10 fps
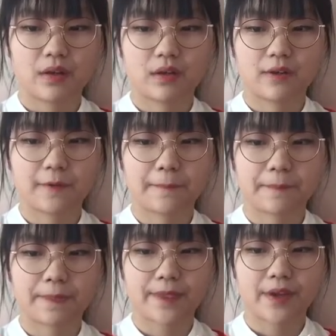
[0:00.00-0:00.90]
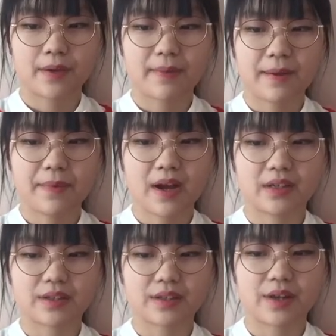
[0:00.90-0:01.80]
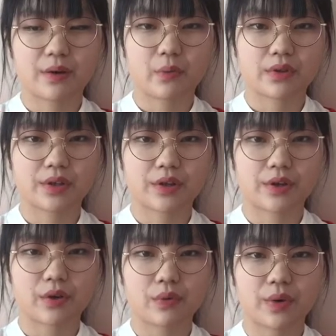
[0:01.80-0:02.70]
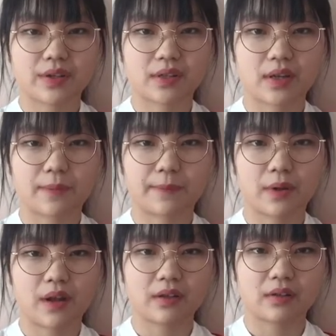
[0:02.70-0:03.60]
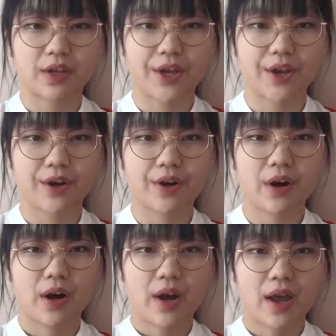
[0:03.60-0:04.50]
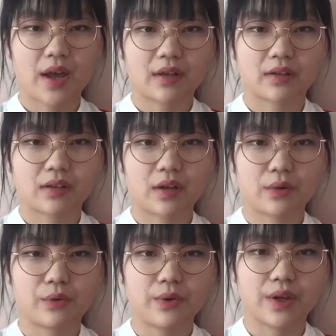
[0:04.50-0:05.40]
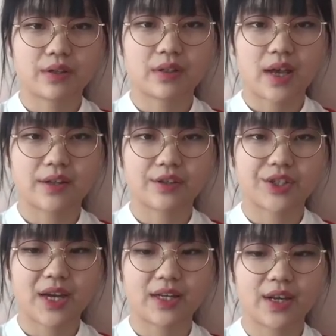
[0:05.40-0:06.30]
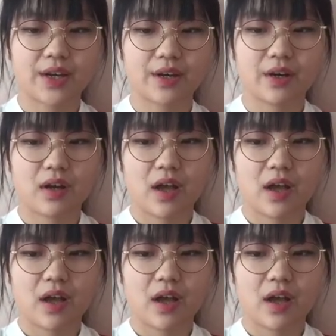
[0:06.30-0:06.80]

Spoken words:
In my mind, there was a girl with blonde hair and who is energetic,